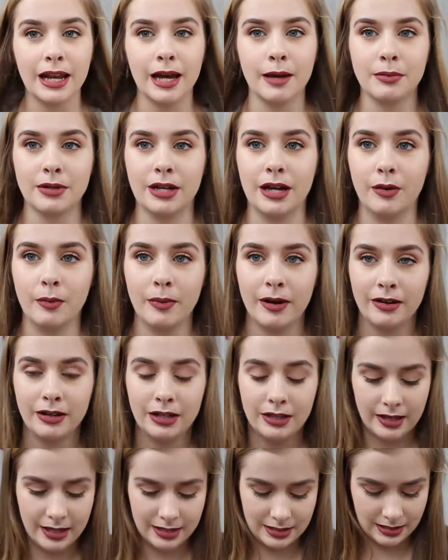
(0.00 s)
lap now.
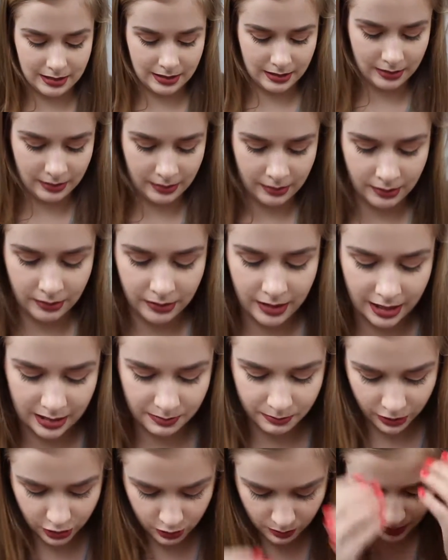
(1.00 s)
Apparently that's that's
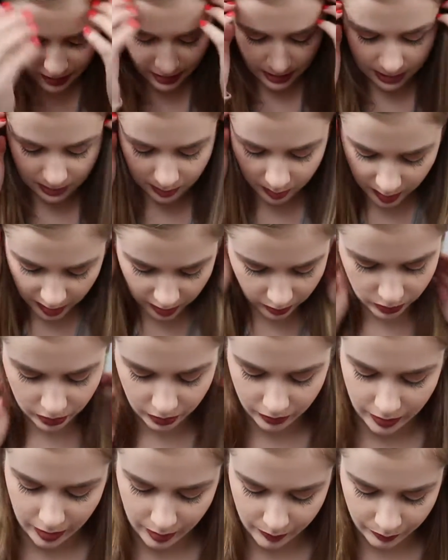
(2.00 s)
much better than being on
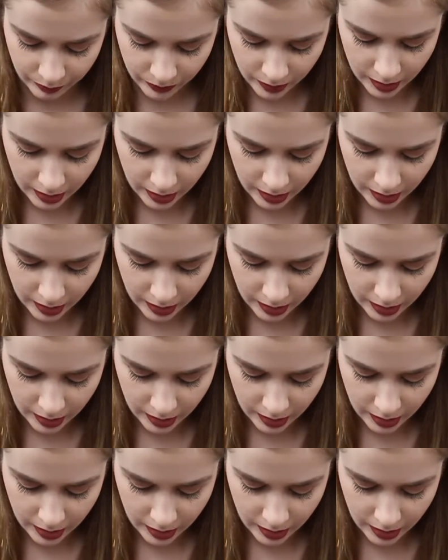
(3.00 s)
her own.